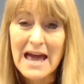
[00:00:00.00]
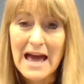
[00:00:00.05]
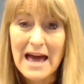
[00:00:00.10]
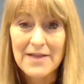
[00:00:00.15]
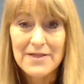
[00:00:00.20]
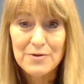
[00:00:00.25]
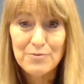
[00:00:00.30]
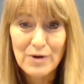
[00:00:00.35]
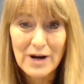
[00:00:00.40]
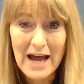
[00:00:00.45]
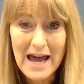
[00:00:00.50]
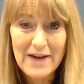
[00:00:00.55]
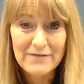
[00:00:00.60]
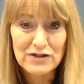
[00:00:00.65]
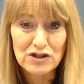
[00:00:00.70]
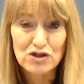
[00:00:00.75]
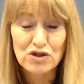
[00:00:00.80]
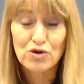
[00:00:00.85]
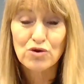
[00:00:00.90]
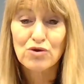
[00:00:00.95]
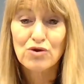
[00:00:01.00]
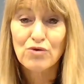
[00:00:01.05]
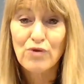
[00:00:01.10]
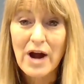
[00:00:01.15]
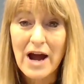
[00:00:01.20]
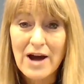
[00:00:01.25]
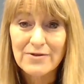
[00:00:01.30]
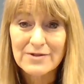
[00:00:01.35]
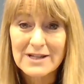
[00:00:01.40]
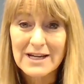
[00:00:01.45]
And then when I have to turn
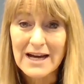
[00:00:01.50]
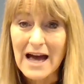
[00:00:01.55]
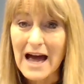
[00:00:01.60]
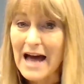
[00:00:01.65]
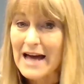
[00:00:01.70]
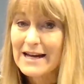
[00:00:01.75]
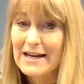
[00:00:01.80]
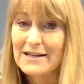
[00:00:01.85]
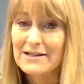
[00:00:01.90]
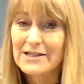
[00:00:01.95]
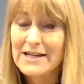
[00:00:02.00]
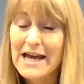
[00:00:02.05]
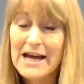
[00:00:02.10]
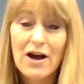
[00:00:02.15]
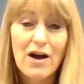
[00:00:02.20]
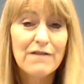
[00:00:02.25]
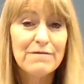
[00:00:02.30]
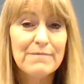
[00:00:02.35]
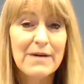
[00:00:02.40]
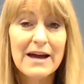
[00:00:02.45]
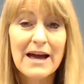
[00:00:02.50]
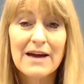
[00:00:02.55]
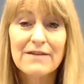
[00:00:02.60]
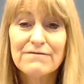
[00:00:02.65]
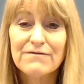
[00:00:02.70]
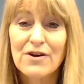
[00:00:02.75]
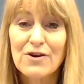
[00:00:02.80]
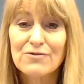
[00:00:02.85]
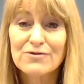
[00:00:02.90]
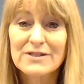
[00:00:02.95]
around, I can take off my
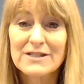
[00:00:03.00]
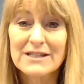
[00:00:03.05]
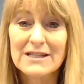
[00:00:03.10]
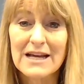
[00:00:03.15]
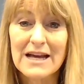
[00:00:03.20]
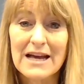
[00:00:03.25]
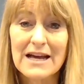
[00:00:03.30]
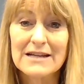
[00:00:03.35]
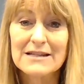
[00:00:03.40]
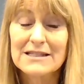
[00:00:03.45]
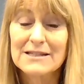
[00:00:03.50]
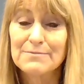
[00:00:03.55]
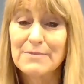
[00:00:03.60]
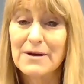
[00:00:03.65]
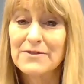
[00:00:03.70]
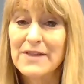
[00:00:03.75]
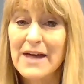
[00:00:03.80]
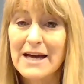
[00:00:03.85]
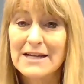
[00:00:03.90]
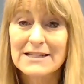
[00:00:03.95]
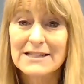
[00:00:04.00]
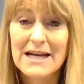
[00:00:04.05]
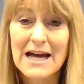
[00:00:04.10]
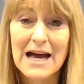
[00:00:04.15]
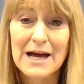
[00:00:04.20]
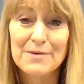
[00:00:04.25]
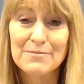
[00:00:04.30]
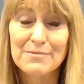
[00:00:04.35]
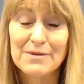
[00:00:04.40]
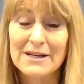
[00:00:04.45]
headphones and spend that
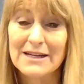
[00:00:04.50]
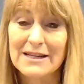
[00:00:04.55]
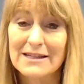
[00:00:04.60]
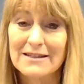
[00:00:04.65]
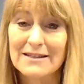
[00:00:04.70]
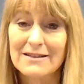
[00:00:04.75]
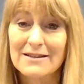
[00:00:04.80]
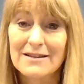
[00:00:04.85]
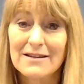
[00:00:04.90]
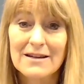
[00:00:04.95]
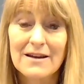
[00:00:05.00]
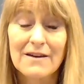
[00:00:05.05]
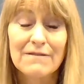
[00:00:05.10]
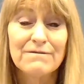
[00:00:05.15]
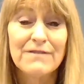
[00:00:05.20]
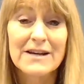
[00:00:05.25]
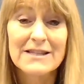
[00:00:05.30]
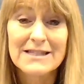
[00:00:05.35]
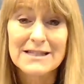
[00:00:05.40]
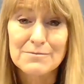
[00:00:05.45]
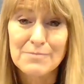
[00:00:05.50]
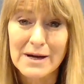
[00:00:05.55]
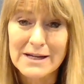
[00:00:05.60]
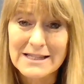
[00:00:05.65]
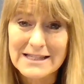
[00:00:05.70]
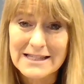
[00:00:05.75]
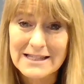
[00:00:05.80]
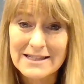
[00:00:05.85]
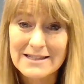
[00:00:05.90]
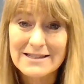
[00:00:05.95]
time in confessing my
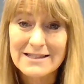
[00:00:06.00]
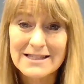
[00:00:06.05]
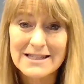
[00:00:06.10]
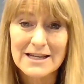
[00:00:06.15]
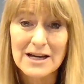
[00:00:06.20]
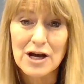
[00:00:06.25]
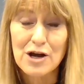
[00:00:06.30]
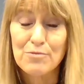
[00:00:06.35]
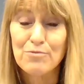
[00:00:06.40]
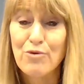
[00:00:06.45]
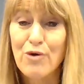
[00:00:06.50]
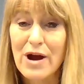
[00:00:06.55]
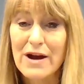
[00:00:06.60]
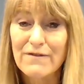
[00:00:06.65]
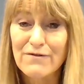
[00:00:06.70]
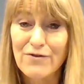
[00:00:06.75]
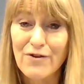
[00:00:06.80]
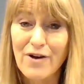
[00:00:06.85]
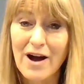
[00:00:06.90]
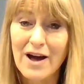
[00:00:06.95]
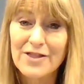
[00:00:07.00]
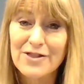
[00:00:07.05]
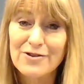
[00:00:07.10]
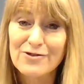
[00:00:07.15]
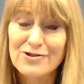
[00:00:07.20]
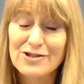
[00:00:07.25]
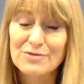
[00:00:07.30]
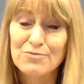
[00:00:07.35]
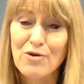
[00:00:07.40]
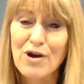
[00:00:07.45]
sins, praying for
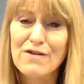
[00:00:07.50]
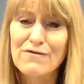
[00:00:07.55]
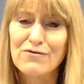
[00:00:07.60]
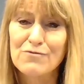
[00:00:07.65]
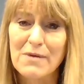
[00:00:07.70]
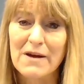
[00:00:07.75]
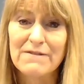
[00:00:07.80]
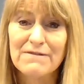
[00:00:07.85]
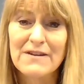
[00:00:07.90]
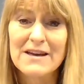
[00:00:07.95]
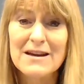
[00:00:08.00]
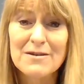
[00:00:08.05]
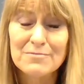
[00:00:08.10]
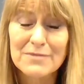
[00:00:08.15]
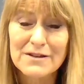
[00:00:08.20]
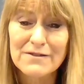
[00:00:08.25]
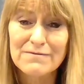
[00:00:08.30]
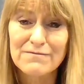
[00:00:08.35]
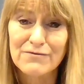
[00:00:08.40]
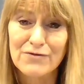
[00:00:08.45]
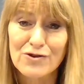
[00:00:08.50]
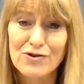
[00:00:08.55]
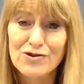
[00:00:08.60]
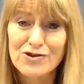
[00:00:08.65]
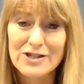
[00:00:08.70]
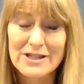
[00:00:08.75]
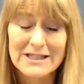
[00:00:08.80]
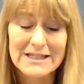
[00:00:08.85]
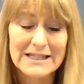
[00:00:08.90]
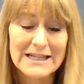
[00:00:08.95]
others, praying for my family
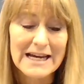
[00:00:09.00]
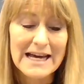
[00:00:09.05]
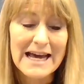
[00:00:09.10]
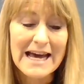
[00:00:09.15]
first.